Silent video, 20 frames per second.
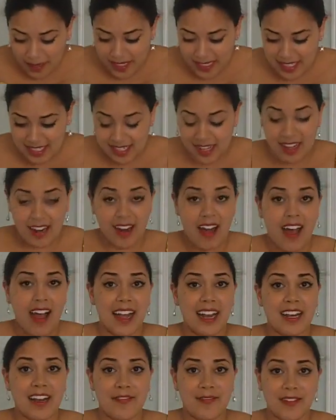and it's cut
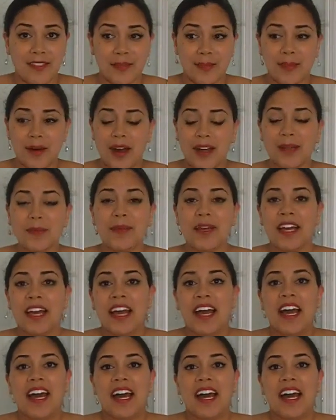high enough at the bottom.